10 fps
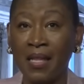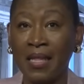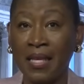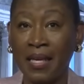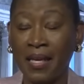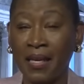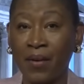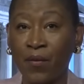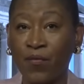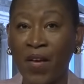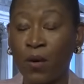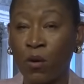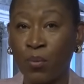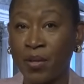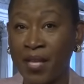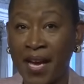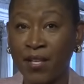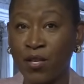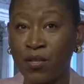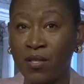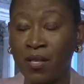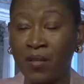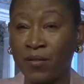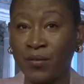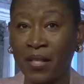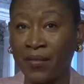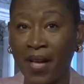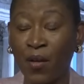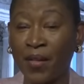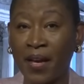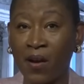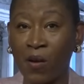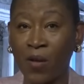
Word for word: the federal protections of health care,